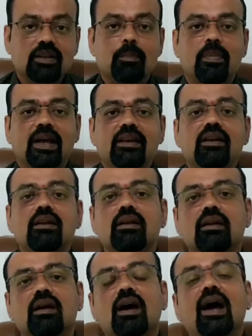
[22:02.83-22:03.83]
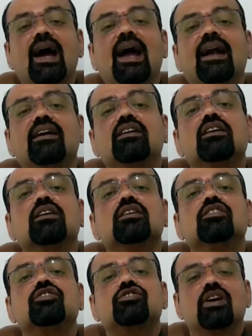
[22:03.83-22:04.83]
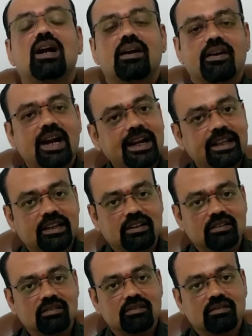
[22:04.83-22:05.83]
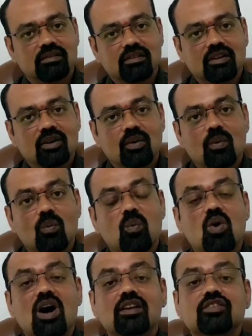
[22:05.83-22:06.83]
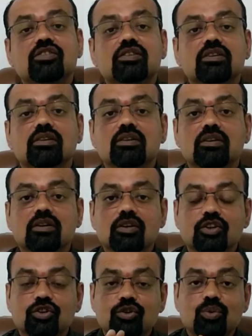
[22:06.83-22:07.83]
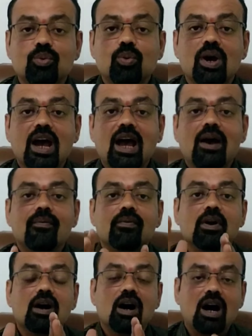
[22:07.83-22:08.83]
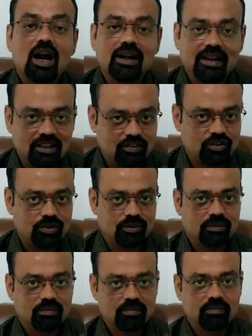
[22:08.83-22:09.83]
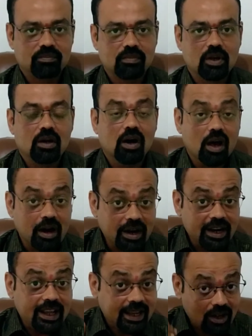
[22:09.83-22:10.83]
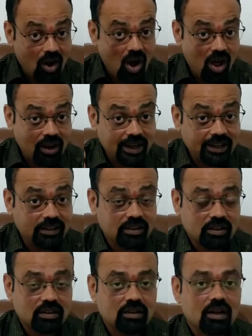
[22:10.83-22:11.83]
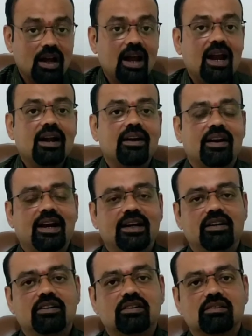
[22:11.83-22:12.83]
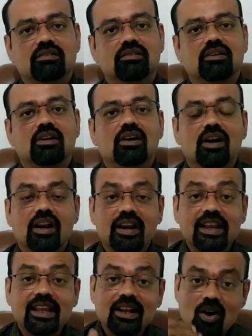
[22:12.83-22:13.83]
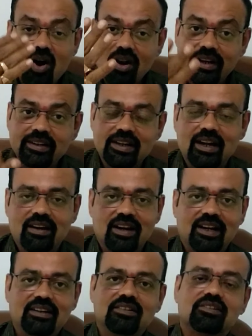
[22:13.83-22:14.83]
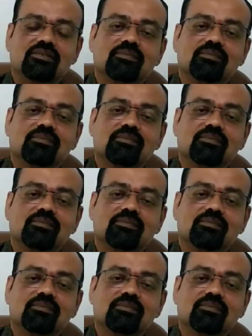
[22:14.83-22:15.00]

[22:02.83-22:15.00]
the pen and start writing what you have understood. Recall it and write. Recall it and write.